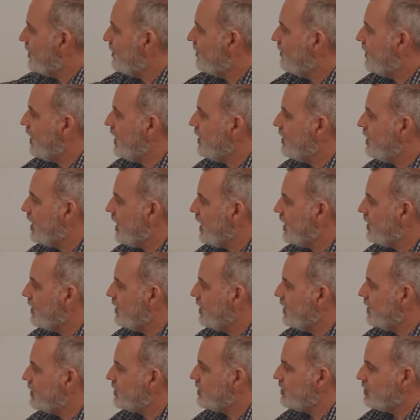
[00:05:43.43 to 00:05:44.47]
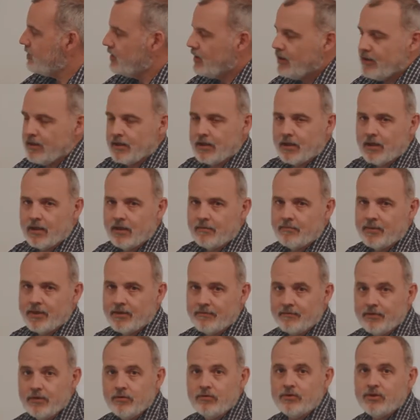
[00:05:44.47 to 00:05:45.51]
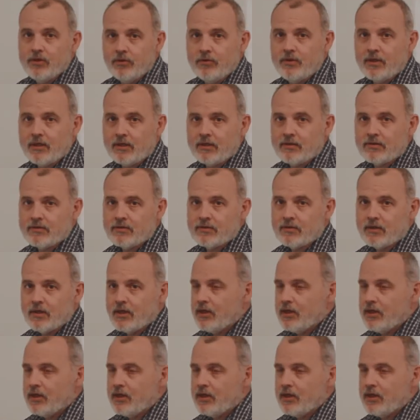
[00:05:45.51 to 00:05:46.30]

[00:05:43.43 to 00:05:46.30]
a fund like this. But if you do this,